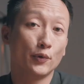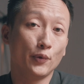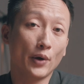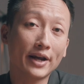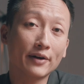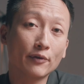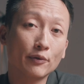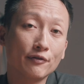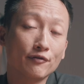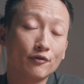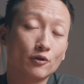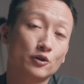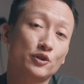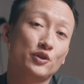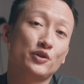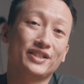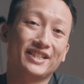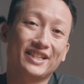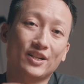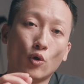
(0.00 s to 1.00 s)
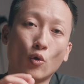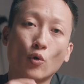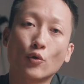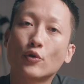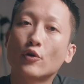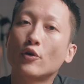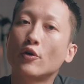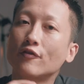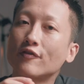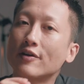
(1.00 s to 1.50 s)
Rank refers to the
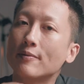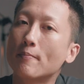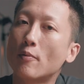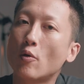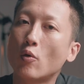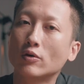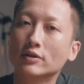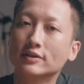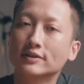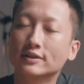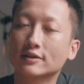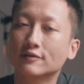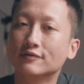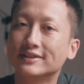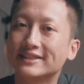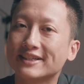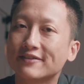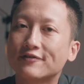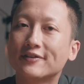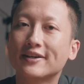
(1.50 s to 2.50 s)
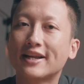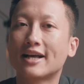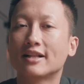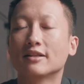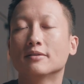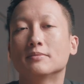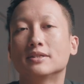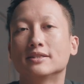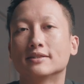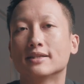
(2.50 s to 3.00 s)
order of importance of different
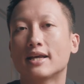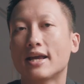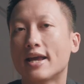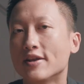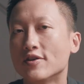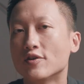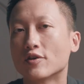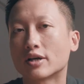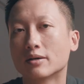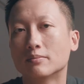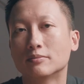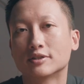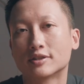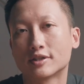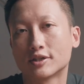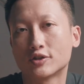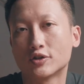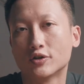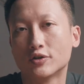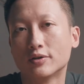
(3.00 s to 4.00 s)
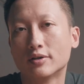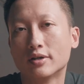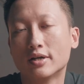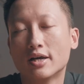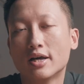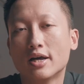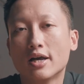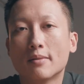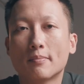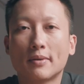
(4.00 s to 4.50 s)
elements in your composition.
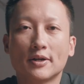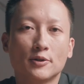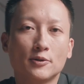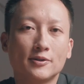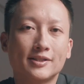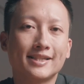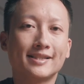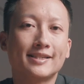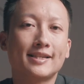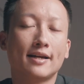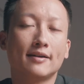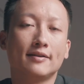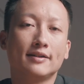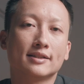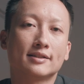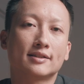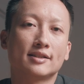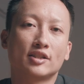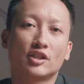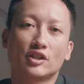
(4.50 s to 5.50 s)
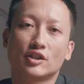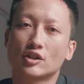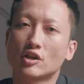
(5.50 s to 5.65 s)
By using techniques such as